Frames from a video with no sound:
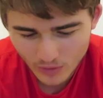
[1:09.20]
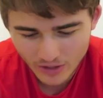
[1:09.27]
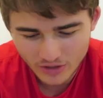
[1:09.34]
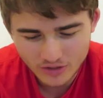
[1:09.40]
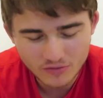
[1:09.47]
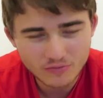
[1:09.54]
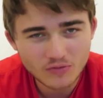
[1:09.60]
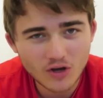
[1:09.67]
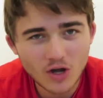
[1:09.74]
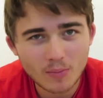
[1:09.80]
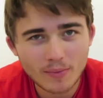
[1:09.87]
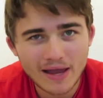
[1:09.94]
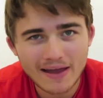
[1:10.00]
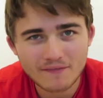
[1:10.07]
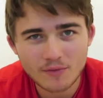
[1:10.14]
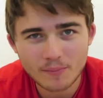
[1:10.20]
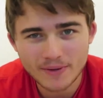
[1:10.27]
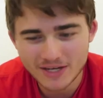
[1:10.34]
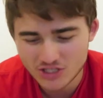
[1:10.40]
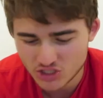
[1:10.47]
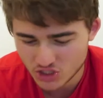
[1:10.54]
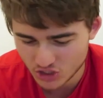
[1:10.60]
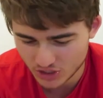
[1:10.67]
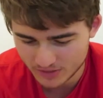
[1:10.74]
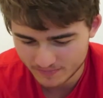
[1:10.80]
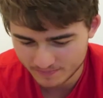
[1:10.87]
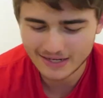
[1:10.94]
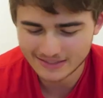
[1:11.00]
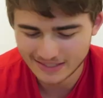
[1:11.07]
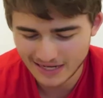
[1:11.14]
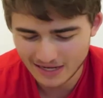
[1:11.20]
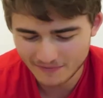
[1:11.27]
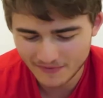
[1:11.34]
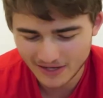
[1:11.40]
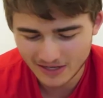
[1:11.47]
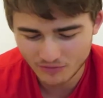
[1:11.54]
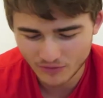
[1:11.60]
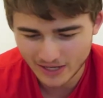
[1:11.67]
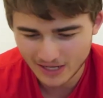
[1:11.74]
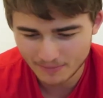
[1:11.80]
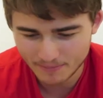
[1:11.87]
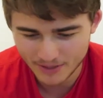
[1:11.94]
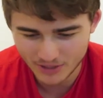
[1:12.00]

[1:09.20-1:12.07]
where are you from? Have a picture. Hey guys, I gotta find a random